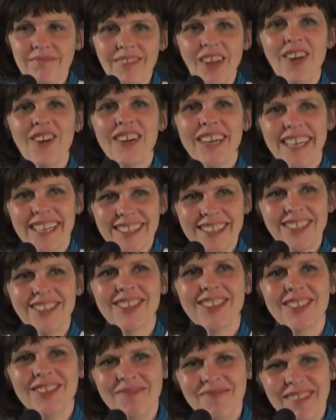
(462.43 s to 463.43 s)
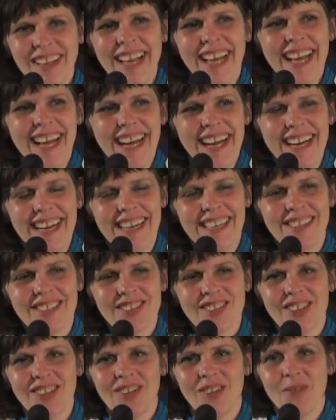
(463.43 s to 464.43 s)
Okay, good.
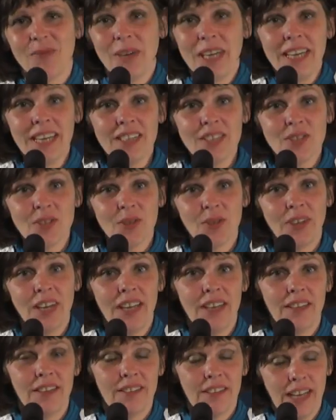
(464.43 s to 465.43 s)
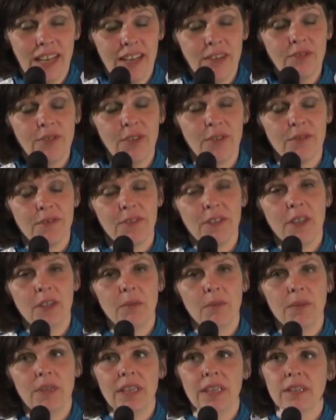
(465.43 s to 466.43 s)
So when I saw the Enron
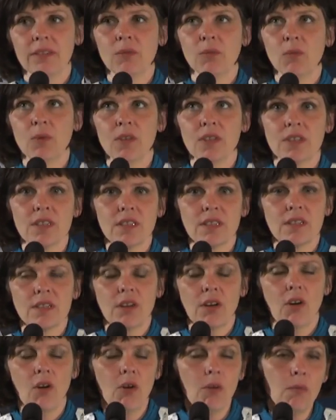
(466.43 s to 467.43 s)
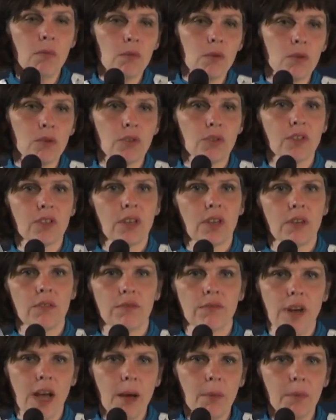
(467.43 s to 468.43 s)
film, it was almost a
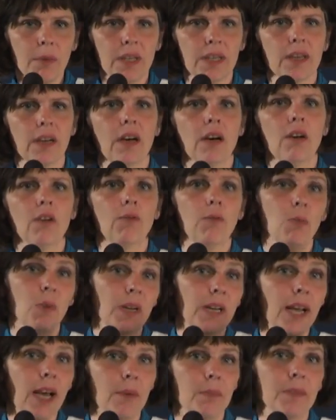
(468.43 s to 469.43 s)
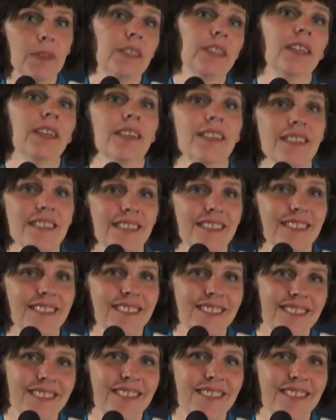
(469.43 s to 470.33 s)
replica of what happened in Iceland.